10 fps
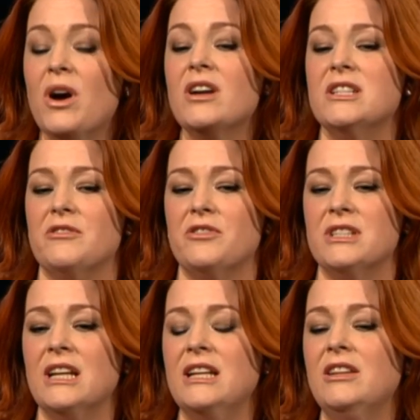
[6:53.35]
You are
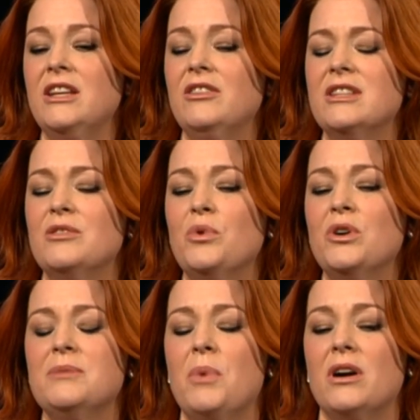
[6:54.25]
different. And the
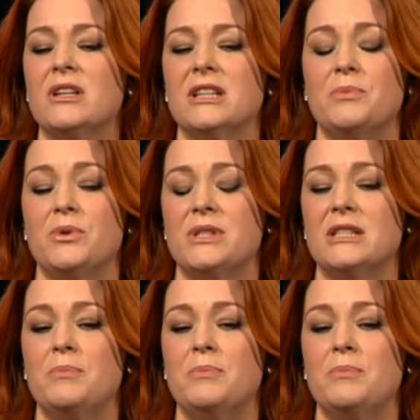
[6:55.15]
worst part, I suppose,